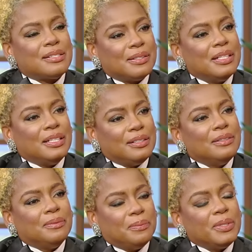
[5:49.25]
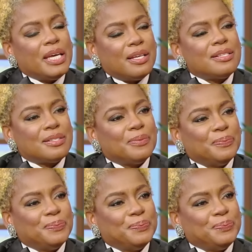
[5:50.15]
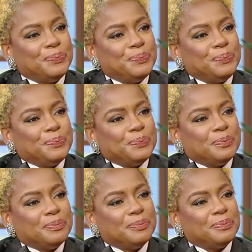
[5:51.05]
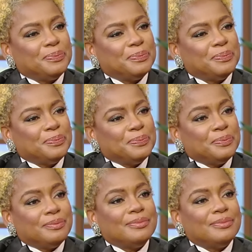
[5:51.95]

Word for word: That is our life. Yes. We always say, I would have done this.